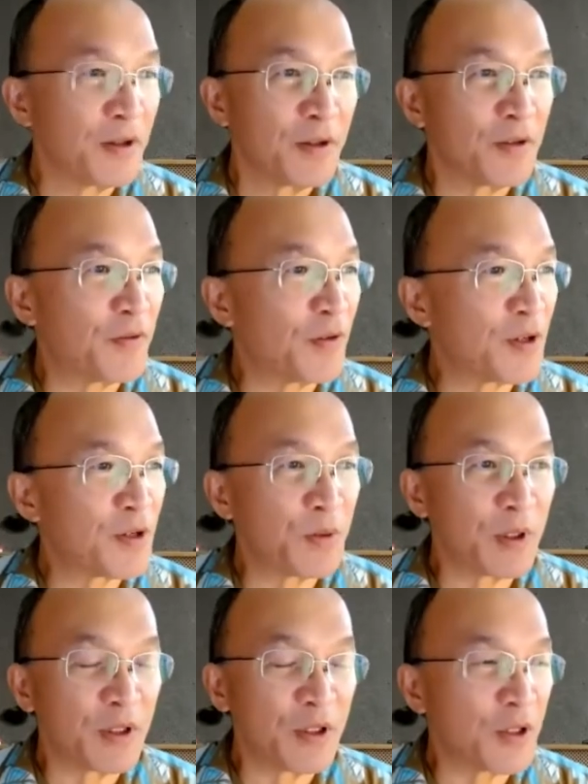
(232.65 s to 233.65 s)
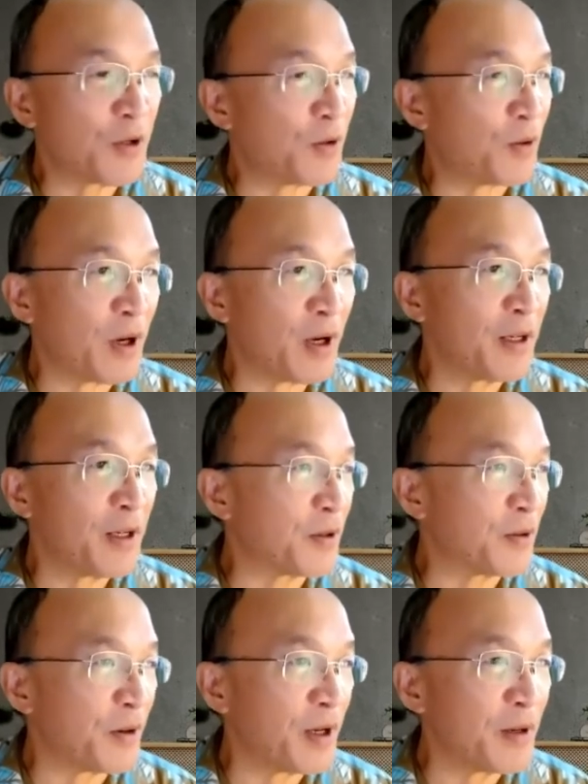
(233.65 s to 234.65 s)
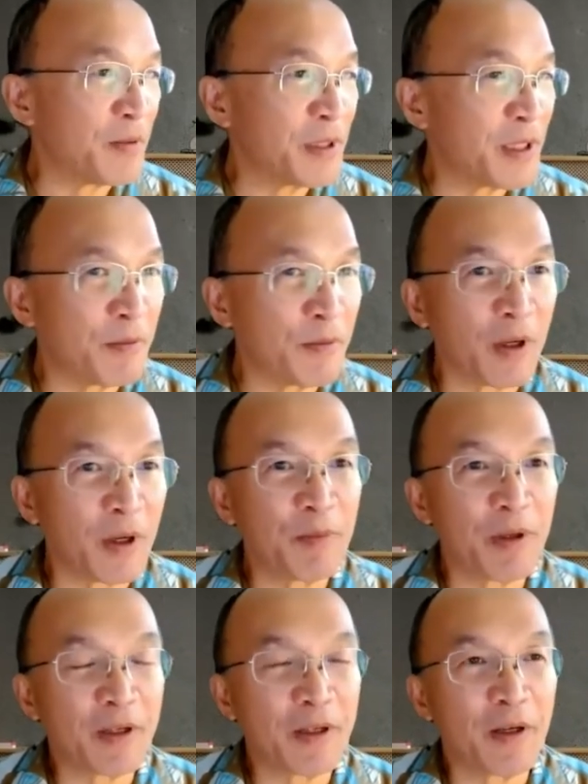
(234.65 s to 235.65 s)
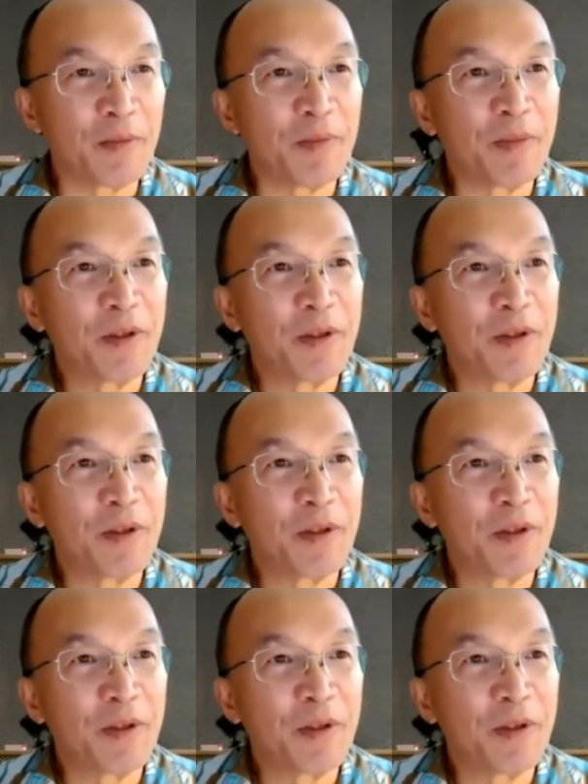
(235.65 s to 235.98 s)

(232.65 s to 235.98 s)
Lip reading: the first week she cried every time we went to pick her up.